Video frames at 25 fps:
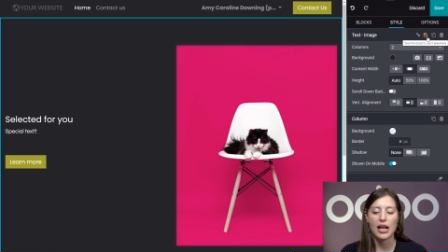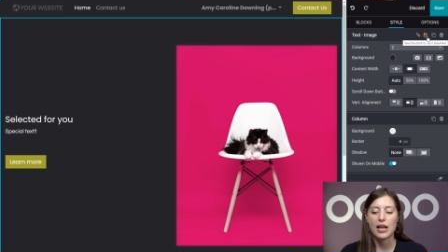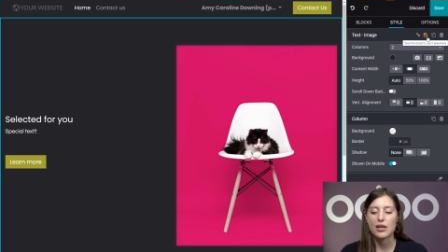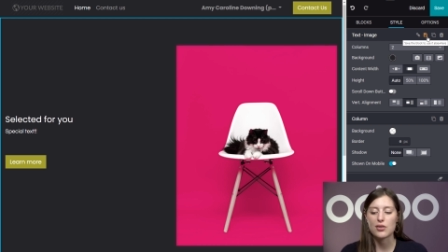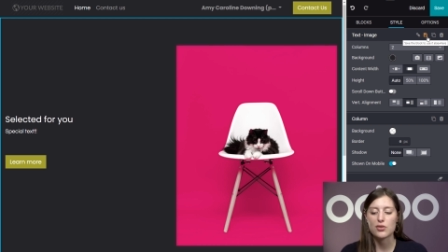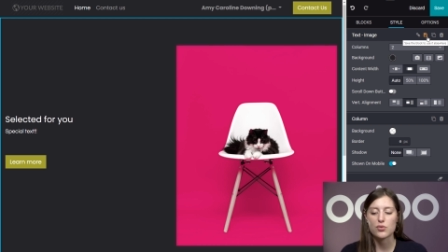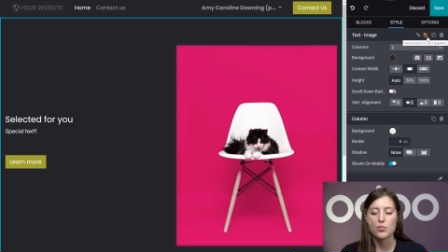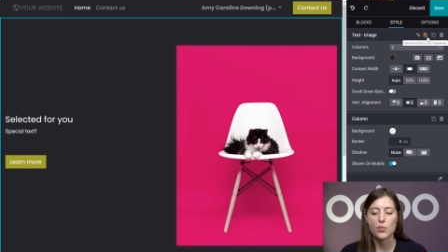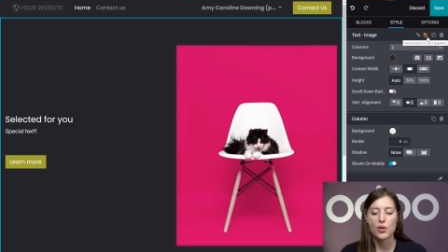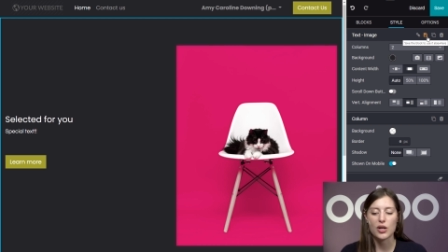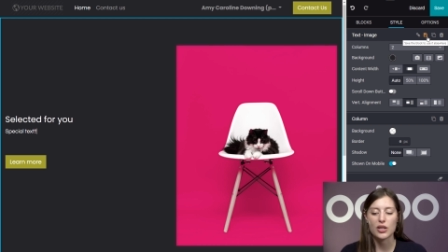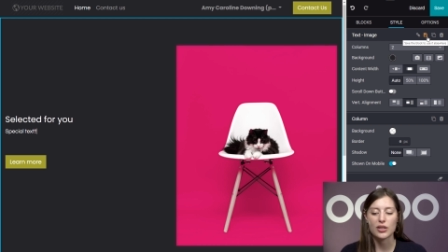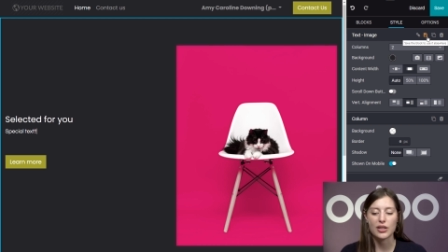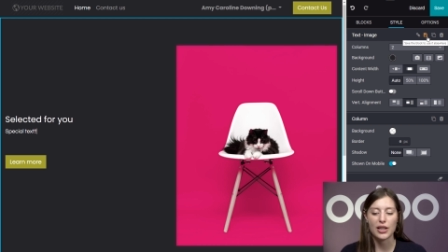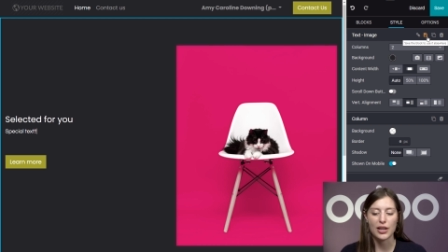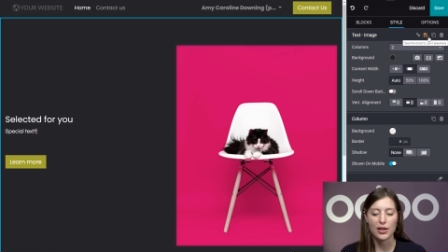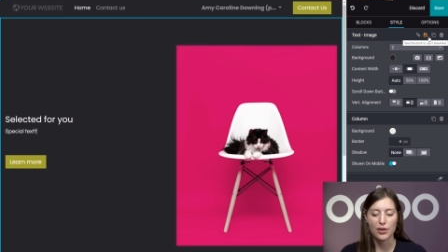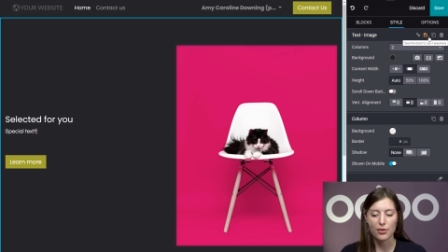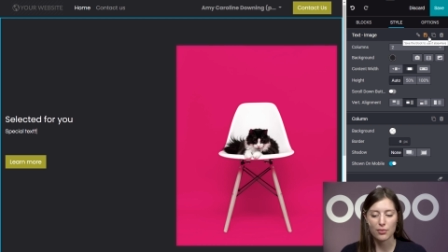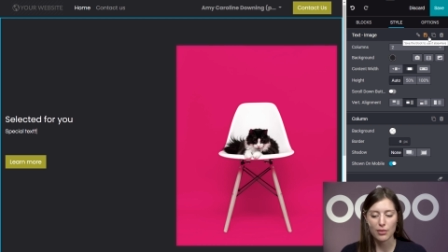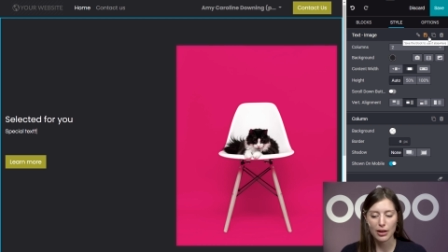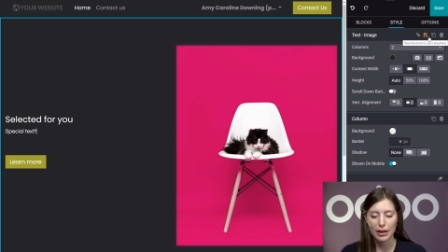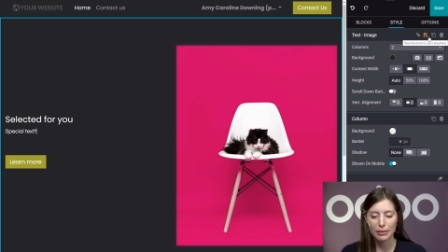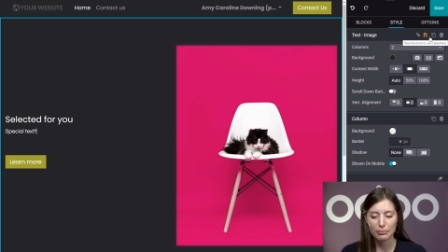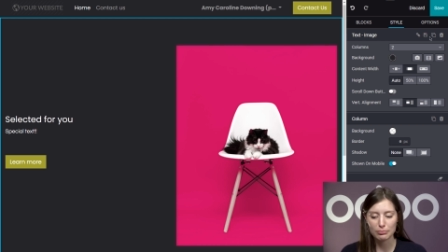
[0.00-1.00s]
elsewhere
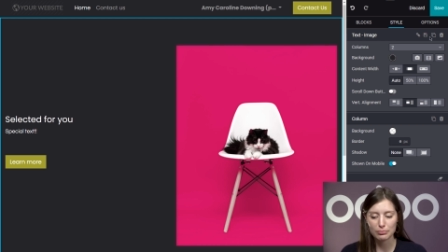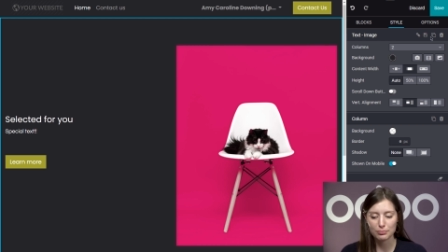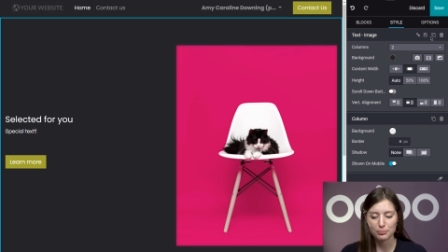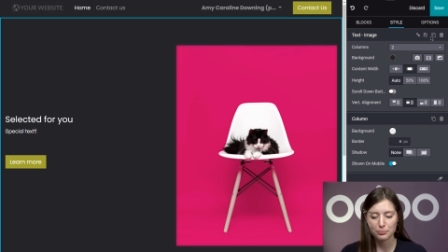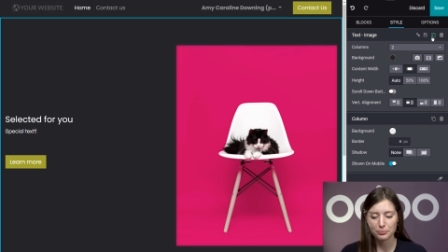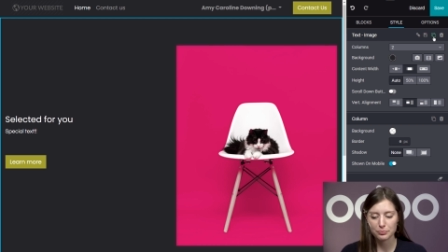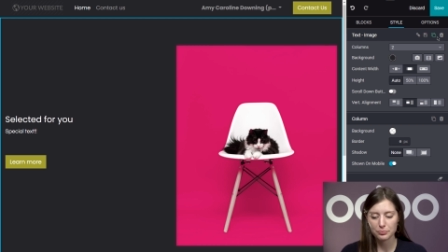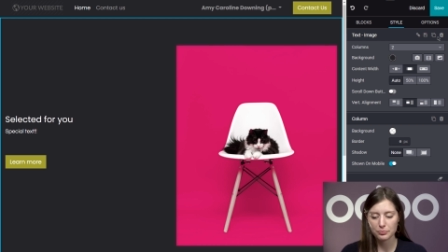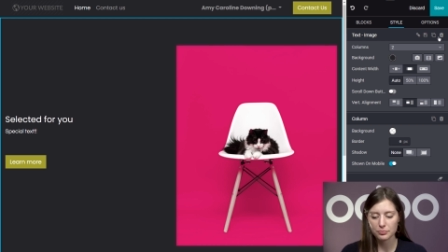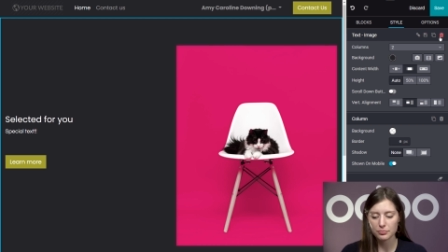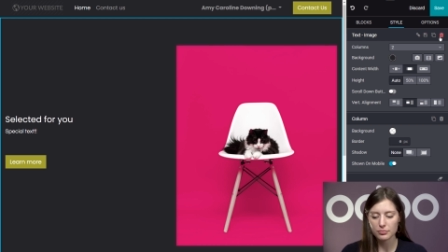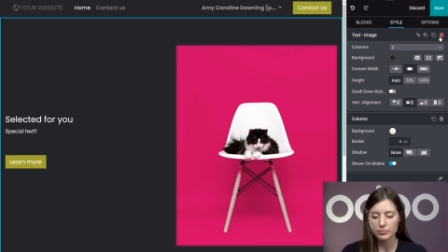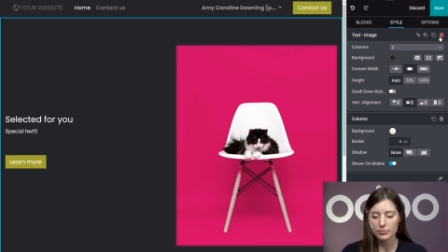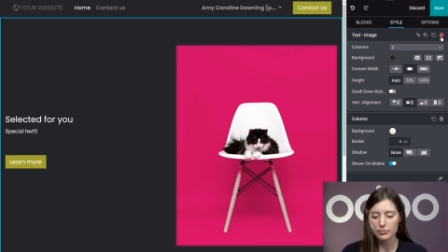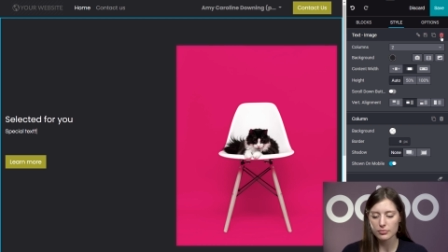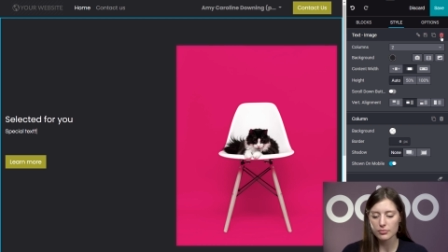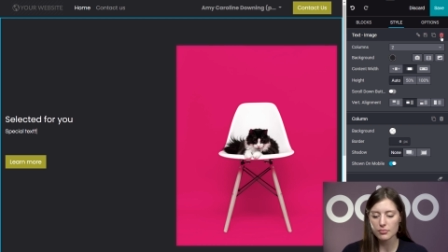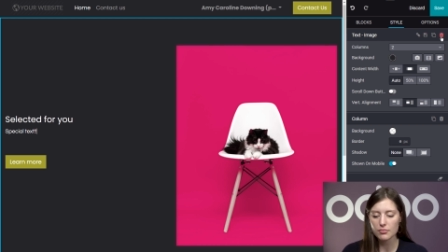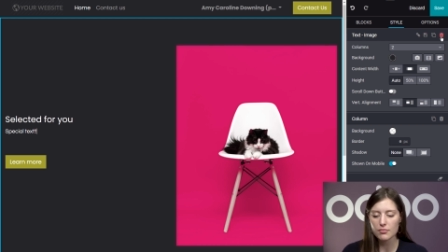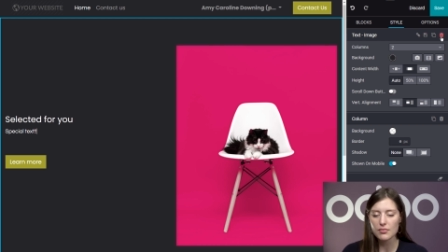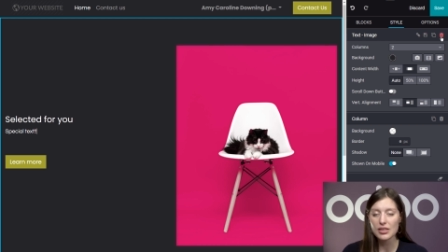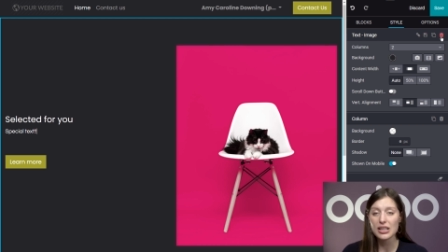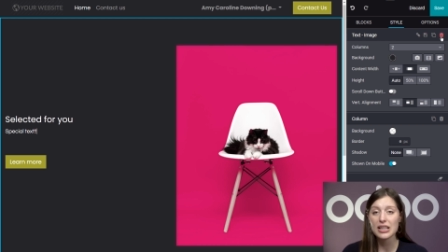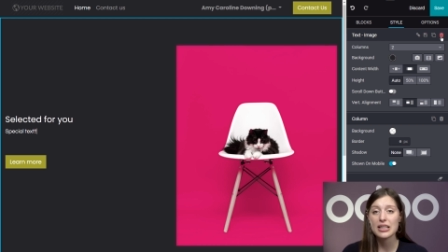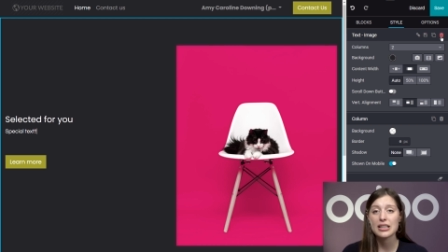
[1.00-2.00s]
later on.
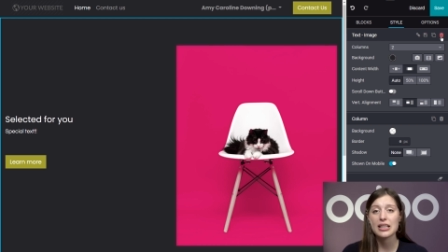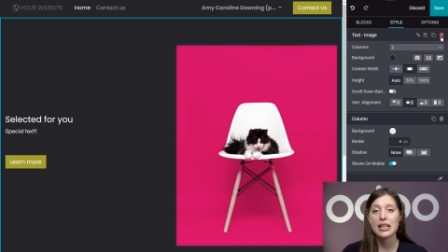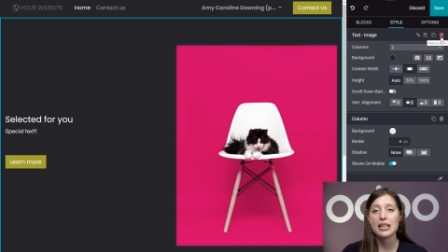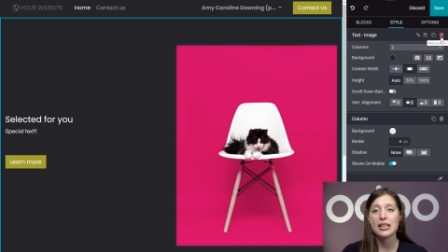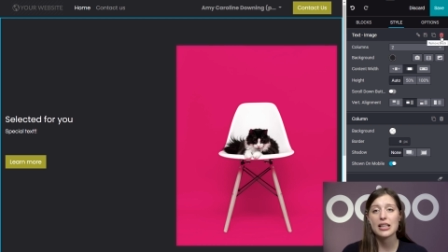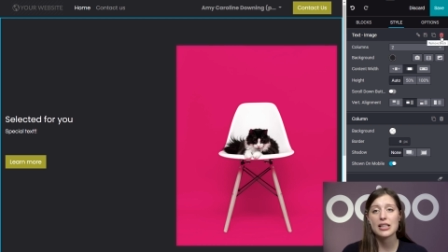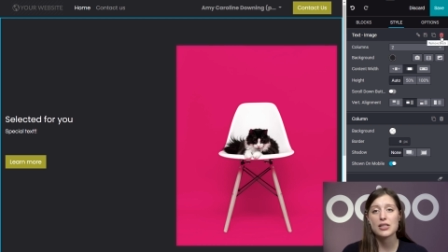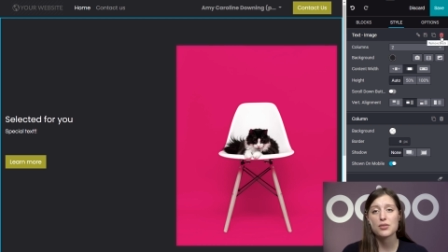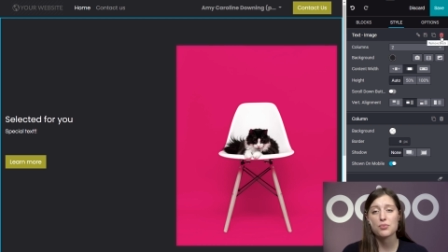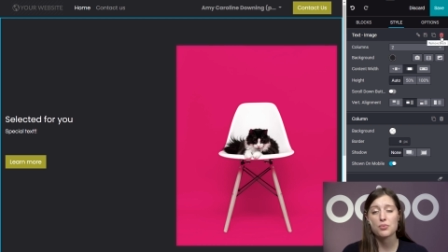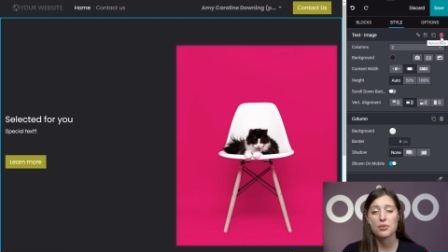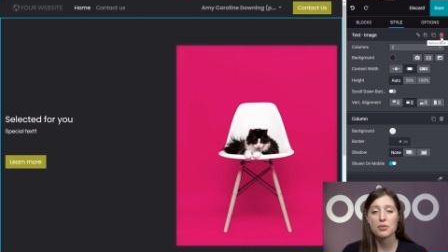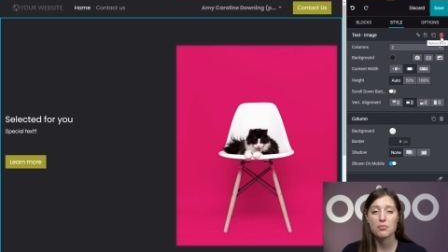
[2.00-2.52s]
Now let's